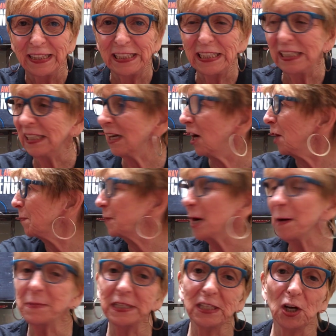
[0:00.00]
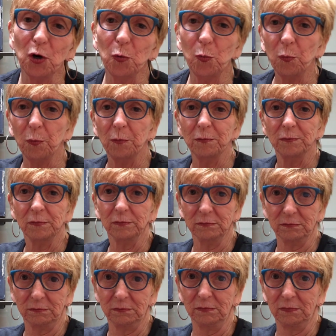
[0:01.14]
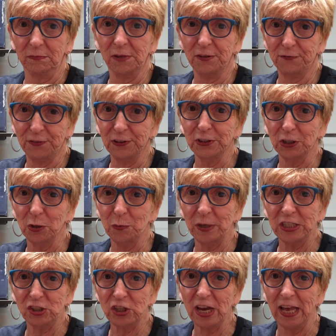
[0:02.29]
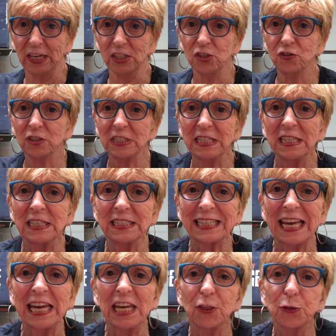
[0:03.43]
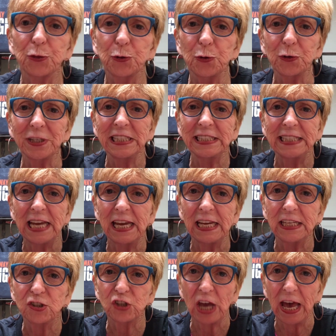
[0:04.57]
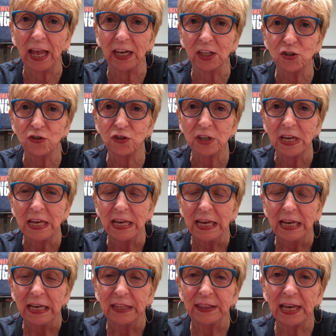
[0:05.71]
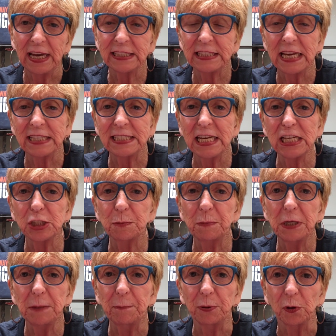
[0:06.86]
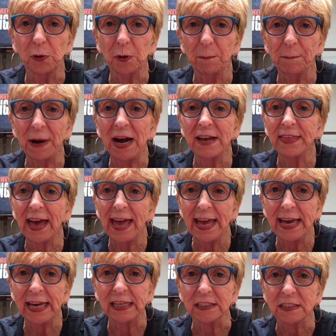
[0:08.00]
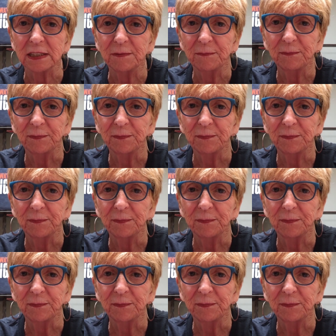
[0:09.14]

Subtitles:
The upcoming One Funnel Away Challenge is a 30-day challenge that takes people by the hand